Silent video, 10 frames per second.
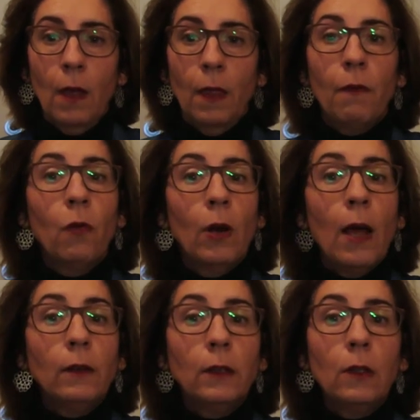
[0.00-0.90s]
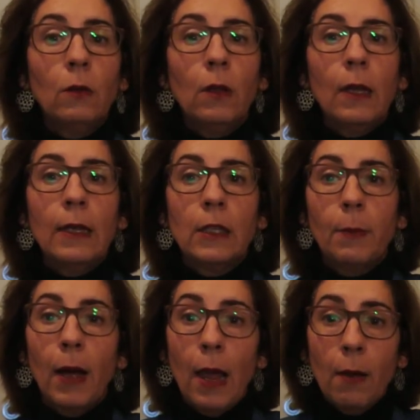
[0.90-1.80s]
The full article is
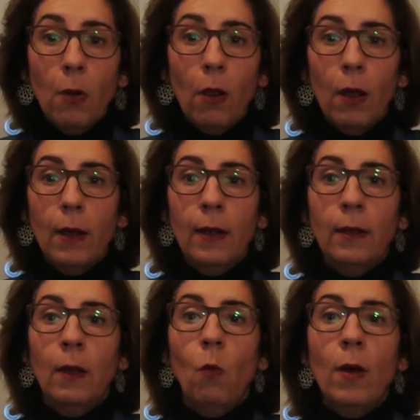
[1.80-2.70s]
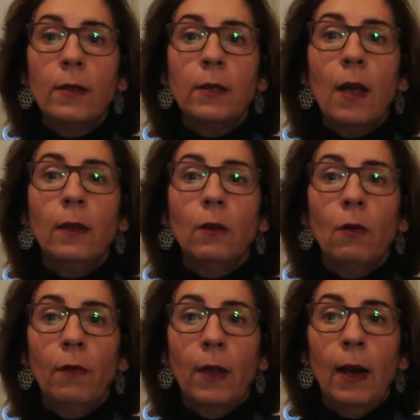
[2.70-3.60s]
available in the website
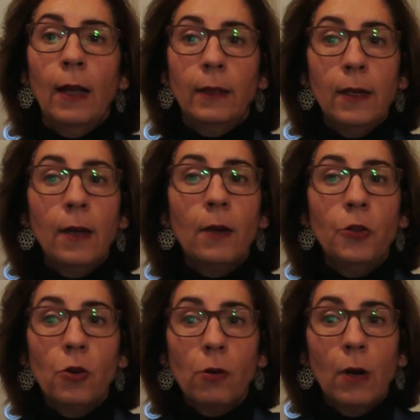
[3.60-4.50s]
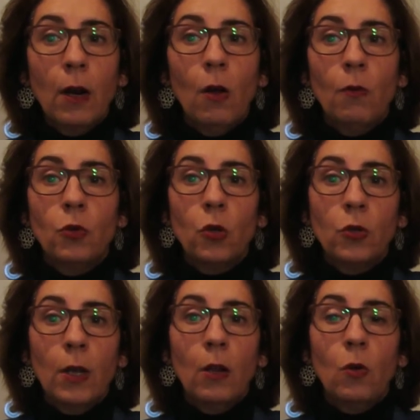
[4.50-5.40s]
of the Latina Journal of
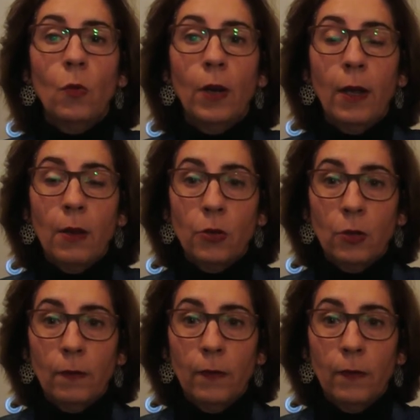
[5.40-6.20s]
Social Communication.